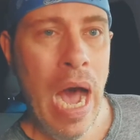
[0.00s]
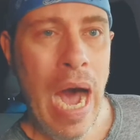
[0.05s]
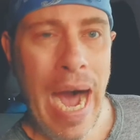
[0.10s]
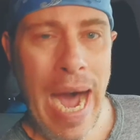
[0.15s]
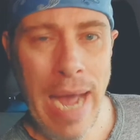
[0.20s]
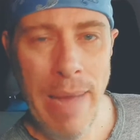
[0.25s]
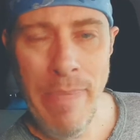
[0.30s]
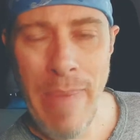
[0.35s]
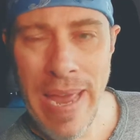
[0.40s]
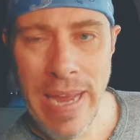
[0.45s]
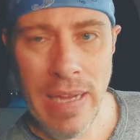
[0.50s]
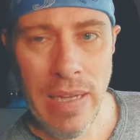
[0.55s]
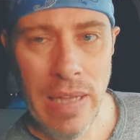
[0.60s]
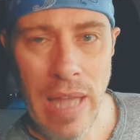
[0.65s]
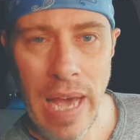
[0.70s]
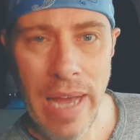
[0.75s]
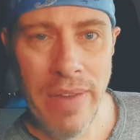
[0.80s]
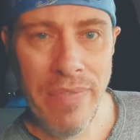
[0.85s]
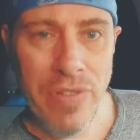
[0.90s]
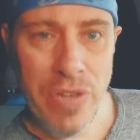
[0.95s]
I make a
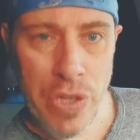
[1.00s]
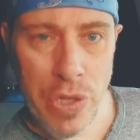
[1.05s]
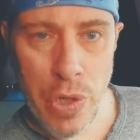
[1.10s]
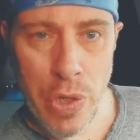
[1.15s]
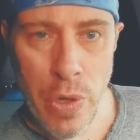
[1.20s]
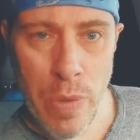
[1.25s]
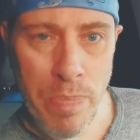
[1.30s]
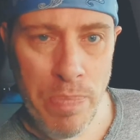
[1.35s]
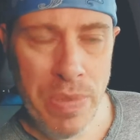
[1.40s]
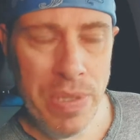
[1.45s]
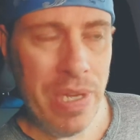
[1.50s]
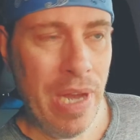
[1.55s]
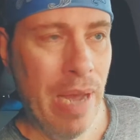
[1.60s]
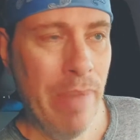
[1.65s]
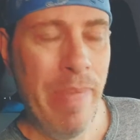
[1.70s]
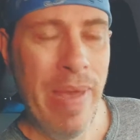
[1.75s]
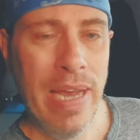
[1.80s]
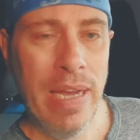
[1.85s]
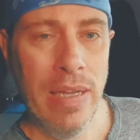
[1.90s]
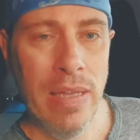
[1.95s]
lot of soups, I
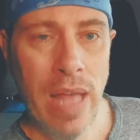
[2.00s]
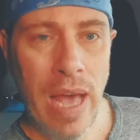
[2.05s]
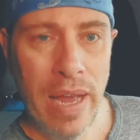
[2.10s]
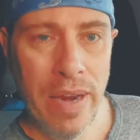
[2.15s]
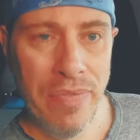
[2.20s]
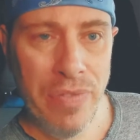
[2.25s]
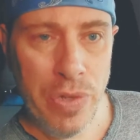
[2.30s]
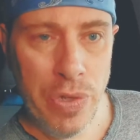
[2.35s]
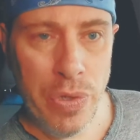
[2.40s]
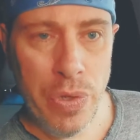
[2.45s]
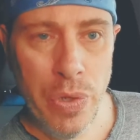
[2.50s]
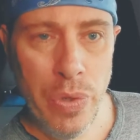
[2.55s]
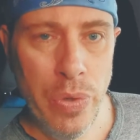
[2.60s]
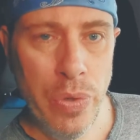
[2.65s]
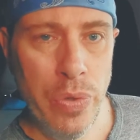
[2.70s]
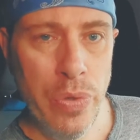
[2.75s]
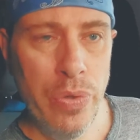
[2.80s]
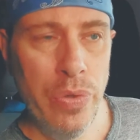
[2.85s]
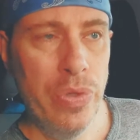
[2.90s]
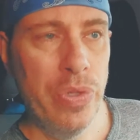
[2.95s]
make a lot of
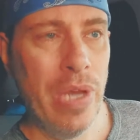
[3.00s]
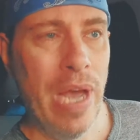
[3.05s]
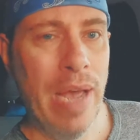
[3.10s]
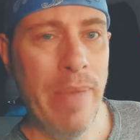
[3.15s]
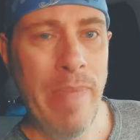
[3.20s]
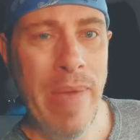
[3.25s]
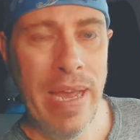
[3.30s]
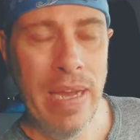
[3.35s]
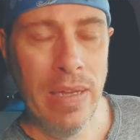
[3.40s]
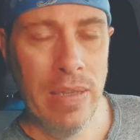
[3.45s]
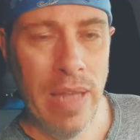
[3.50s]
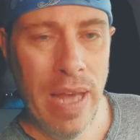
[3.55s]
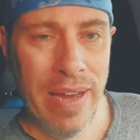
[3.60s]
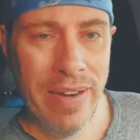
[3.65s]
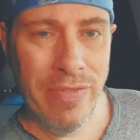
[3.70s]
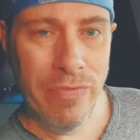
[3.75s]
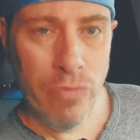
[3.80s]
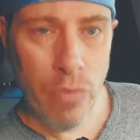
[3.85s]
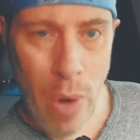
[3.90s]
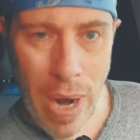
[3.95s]
stews, I make a lot
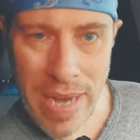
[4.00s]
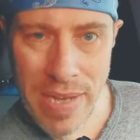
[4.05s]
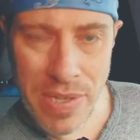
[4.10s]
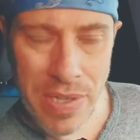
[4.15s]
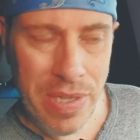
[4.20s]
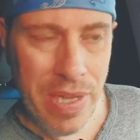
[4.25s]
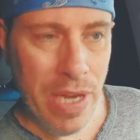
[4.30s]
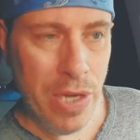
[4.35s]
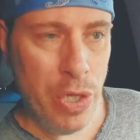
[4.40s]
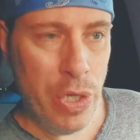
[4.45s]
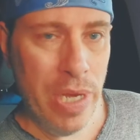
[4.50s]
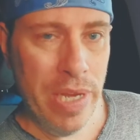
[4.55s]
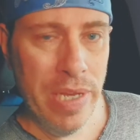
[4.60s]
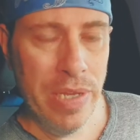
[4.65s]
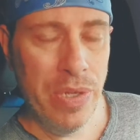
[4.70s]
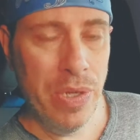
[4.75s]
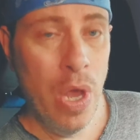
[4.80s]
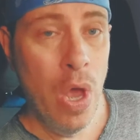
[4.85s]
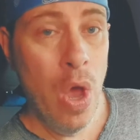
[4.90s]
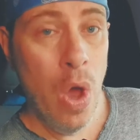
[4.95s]
of rice
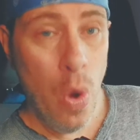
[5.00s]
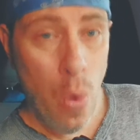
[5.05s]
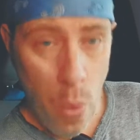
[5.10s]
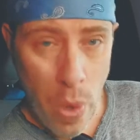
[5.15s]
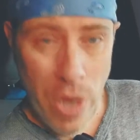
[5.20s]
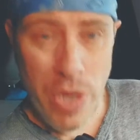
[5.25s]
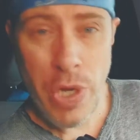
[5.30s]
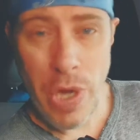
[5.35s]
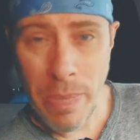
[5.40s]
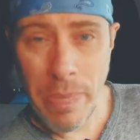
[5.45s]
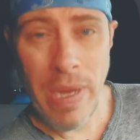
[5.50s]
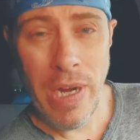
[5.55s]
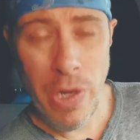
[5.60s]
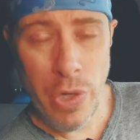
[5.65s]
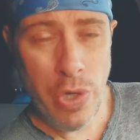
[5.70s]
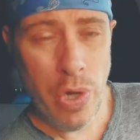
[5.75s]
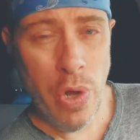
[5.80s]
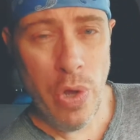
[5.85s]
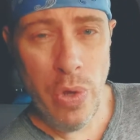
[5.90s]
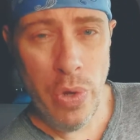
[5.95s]
dishes, which I'm going to
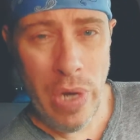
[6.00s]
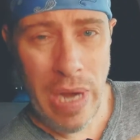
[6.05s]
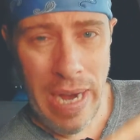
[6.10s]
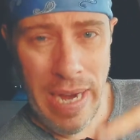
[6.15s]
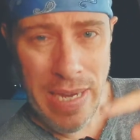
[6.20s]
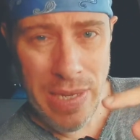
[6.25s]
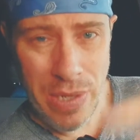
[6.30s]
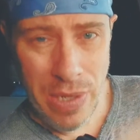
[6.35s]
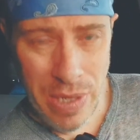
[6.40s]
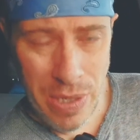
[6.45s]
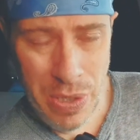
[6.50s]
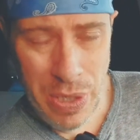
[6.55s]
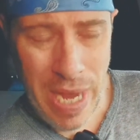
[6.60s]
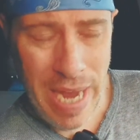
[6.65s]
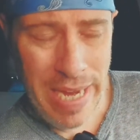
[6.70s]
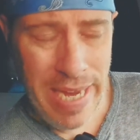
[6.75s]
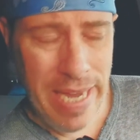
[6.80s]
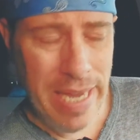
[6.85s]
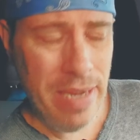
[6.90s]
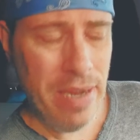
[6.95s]
show you guys in a
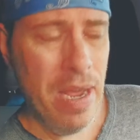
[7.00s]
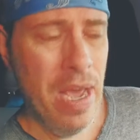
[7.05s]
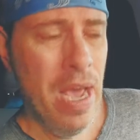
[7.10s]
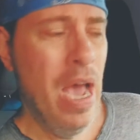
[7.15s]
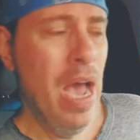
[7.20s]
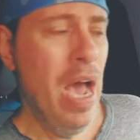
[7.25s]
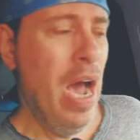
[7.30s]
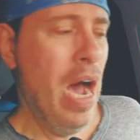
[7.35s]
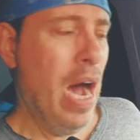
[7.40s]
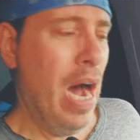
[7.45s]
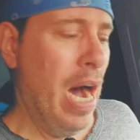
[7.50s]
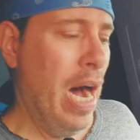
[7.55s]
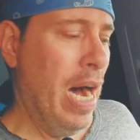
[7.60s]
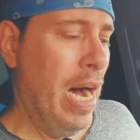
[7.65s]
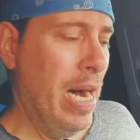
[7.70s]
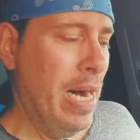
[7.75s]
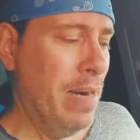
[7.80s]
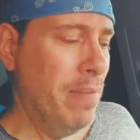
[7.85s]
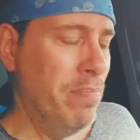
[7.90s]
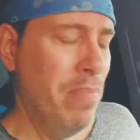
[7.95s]
second.
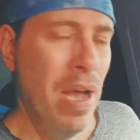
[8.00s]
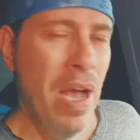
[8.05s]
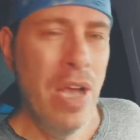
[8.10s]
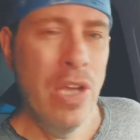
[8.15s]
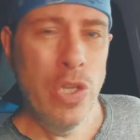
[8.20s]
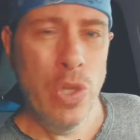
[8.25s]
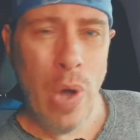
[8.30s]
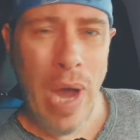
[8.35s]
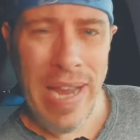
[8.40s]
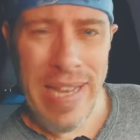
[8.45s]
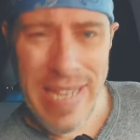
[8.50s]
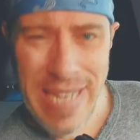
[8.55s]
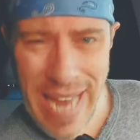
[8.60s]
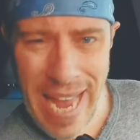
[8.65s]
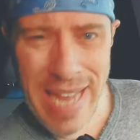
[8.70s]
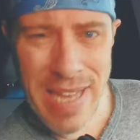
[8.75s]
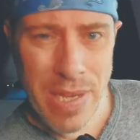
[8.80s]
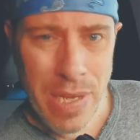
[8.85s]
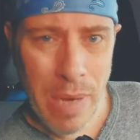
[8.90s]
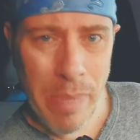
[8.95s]
So I
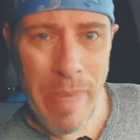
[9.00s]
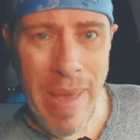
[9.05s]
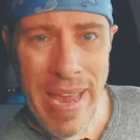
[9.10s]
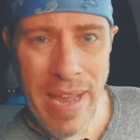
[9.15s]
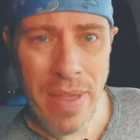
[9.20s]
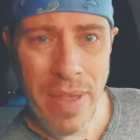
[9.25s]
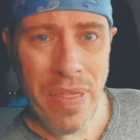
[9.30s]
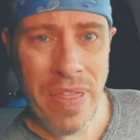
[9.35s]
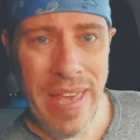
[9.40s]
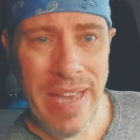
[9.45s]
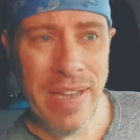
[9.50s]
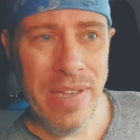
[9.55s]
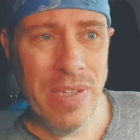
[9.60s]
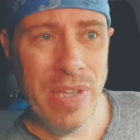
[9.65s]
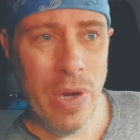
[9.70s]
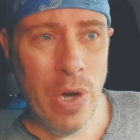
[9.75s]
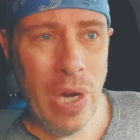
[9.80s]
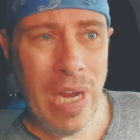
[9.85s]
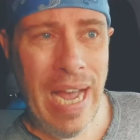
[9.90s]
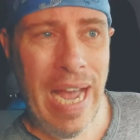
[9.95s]
tend to make things
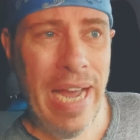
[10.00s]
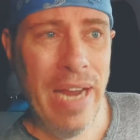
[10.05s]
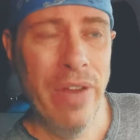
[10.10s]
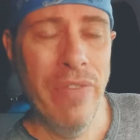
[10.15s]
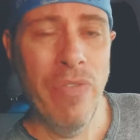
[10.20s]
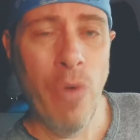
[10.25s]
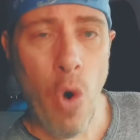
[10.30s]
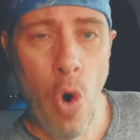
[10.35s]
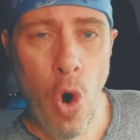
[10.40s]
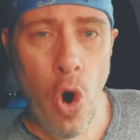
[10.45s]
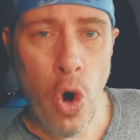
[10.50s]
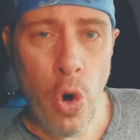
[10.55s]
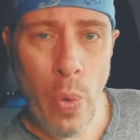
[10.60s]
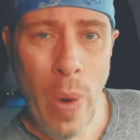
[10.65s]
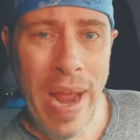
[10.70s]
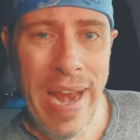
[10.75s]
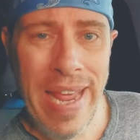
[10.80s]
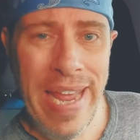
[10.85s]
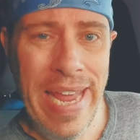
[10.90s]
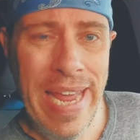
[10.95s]
that are kind of
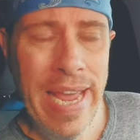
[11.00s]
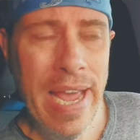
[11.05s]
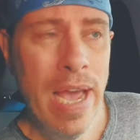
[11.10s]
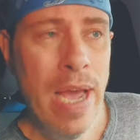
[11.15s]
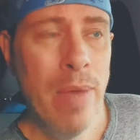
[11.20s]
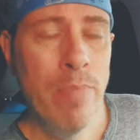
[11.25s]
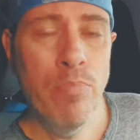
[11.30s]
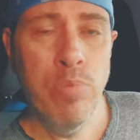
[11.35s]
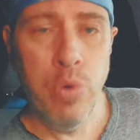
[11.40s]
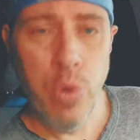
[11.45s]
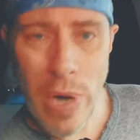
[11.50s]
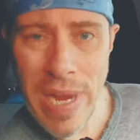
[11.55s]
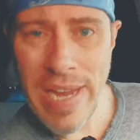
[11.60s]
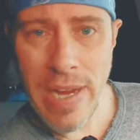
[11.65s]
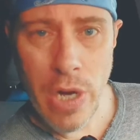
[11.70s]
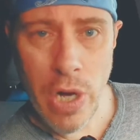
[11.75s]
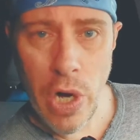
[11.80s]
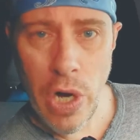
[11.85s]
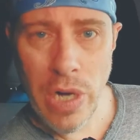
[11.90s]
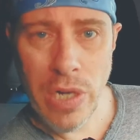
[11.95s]
already
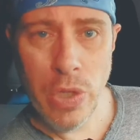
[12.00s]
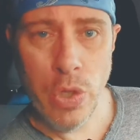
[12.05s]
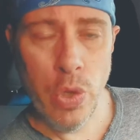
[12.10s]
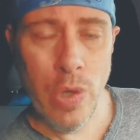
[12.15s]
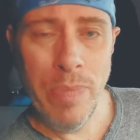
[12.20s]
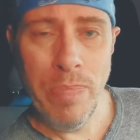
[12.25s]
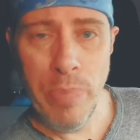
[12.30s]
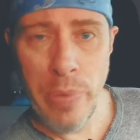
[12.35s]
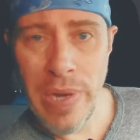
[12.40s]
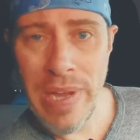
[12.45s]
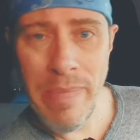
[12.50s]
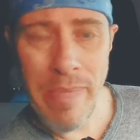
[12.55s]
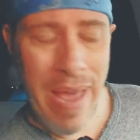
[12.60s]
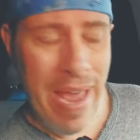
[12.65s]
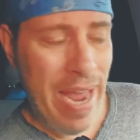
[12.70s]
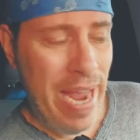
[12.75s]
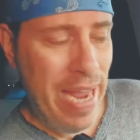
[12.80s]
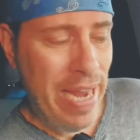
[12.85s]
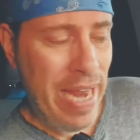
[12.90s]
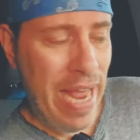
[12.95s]
pre-cooked or
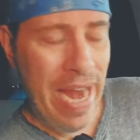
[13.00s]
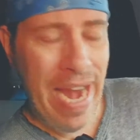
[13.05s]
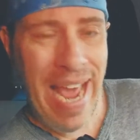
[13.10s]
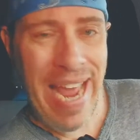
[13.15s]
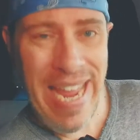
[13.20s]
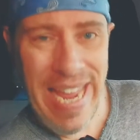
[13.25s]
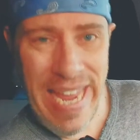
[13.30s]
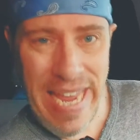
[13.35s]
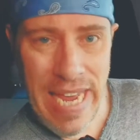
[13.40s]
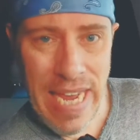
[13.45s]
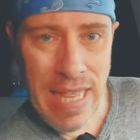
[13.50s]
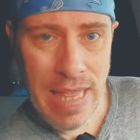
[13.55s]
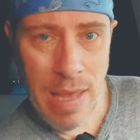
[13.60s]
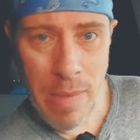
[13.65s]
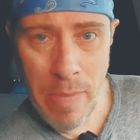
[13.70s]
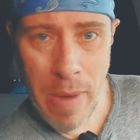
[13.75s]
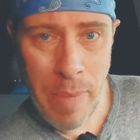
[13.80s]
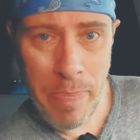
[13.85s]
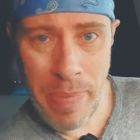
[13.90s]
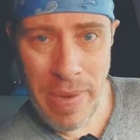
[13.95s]
pre-made, and I heat
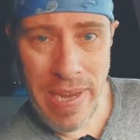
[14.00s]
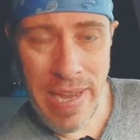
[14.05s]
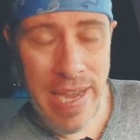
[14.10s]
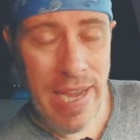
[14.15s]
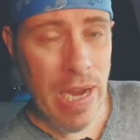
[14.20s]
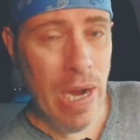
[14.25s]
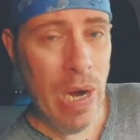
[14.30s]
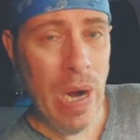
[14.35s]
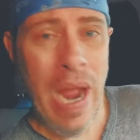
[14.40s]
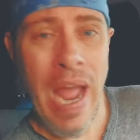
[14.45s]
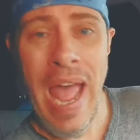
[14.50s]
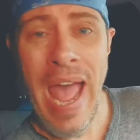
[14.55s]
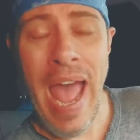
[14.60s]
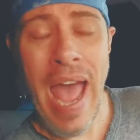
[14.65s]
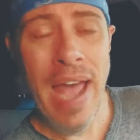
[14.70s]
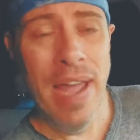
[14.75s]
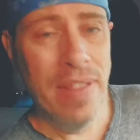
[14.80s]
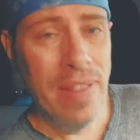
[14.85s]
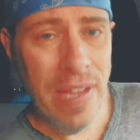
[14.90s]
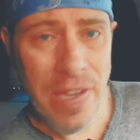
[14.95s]
them up in here.
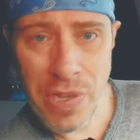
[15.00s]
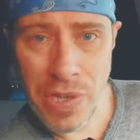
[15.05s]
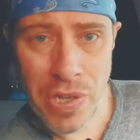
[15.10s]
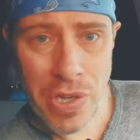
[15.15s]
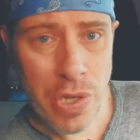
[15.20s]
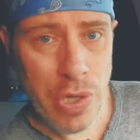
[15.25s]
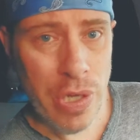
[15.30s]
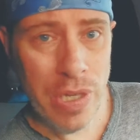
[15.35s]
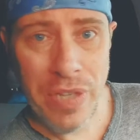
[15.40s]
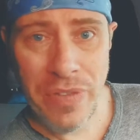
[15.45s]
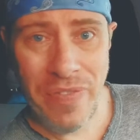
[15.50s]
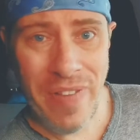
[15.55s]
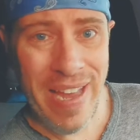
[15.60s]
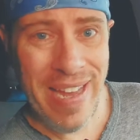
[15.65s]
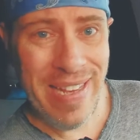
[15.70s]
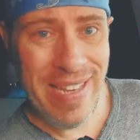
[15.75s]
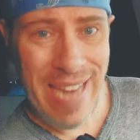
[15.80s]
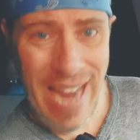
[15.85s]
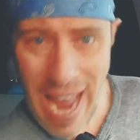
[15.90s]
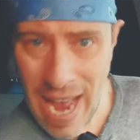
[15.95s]
And this is just
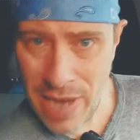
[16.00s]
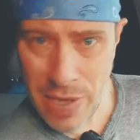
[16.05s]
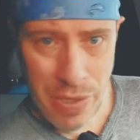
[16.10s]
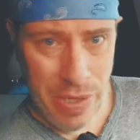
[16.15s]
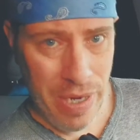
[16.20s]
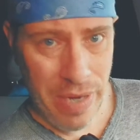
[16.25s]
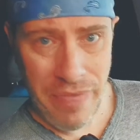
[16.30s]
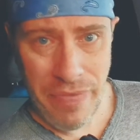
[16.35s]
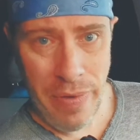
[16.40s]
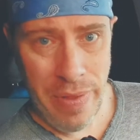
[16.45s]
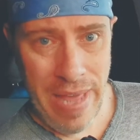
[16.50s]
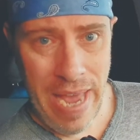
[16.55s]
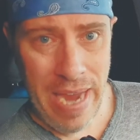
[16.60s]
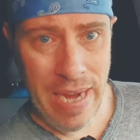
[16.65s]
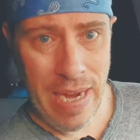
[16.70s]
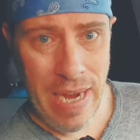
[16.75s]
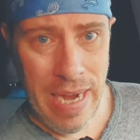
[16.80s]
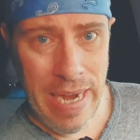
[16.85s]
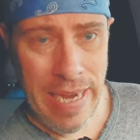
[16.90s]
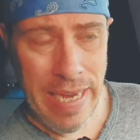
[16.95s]
fantastic for that,
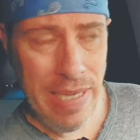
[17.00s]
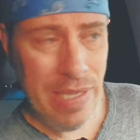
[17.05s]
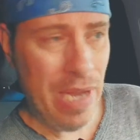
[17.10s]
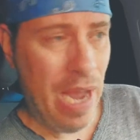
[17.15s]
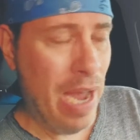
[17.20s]
guys.